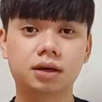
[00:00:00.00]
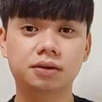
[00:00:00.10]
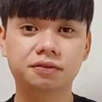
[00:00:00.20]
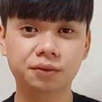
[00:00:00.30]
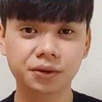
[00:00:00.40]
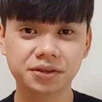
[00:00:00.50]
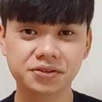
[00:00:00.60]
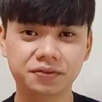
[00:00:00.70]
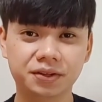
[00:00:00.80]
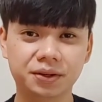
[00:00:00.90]
And for
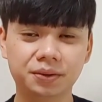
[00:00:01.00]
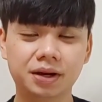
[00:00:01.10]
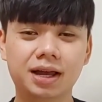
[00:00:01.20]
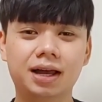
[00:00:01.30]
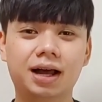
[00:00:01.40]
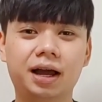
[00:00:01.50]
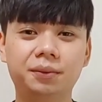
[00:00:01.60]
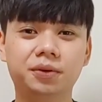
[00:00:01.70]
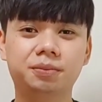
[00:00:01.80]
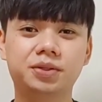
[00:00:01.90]
this video,
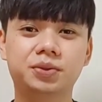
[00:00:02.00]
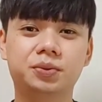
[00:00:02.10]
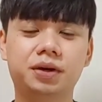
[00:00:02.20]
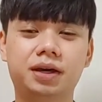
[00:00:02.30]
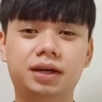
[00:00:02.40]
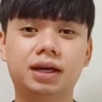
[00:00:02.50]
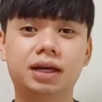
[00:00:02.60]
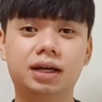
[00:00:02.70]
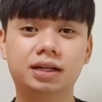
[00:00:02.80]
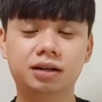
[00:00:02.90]
I will be doing
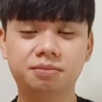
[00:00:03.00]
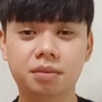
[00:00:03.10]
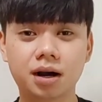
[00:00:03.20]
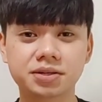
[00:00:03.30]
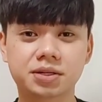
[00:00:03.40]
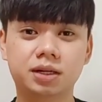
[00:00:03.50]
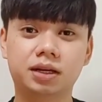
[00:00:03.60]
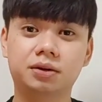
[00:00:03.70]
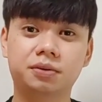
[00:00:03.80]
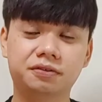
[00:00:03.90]
an
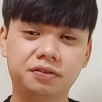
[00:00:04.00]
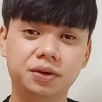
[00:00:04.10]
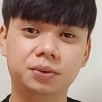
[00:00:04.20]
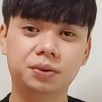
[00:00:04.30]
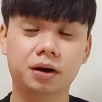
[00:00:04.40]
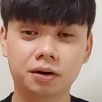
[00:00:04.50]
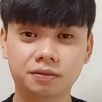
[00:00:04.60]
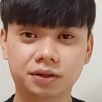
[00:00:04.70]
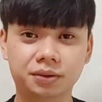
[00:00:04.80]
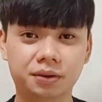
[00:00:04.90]
unboxing and review
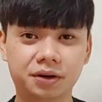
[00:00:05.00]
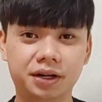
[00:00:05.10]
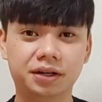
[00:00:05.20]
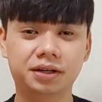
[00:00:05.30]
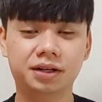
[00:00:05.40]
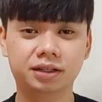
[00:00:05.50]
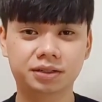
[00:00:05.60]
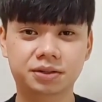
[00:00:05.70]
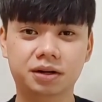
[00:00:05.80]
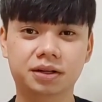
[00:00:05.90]
of a Korean
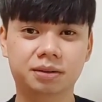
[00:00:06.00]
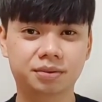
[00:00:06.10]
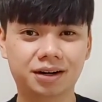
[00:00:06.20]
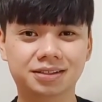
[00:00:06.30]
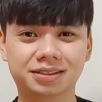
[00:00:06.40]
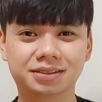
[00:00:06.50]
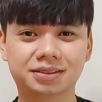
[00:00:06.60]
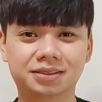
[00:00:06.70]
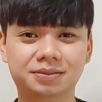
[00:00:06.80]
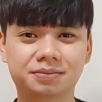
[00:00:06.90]
electronic
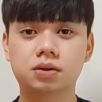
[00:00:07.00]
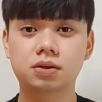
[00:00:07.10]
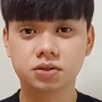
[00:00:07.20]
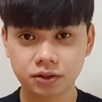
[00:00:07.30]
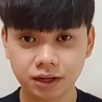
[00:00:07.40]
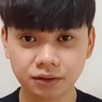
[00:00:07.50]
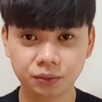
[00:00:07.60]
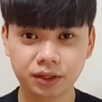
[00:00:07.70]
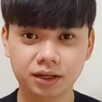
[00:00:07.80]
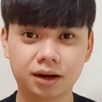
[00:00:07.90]
product. So now
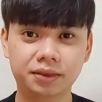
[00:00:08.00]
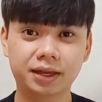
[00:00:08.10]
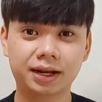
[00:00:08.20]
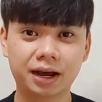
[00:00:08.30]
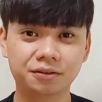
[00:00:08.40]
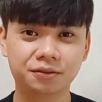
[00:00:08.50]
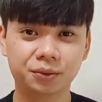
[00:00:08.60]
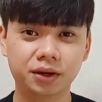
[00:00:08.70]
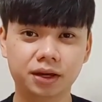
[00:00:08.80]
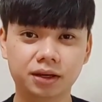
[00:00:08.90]
that we got that out of
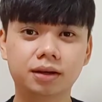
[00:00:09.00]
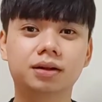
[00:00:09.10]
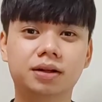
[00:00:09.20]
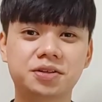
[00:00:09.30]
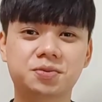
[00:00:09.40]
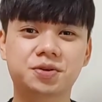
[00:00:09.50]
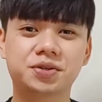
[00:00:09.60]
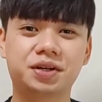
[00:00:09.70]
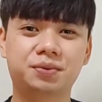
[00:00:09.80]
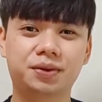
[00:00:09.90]
the way, let's
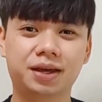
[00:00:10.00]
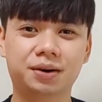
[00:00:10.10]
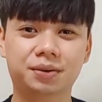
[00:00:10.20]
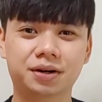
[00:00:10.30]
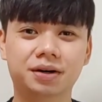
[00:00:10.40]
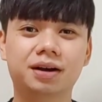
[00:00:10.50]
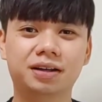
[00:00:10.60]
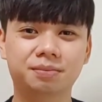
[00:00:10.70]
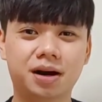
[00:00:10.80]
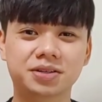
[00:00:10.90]
proceed with our
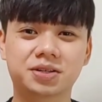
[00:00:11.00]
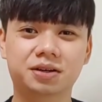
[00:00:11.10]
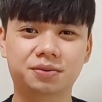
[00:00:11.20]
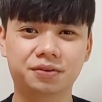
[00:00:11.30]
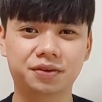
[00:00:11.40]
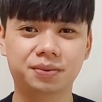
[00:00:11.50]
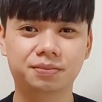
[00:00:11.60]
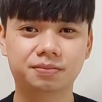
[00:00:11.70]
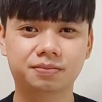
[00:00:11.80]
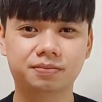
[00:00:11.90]
unboxing and review.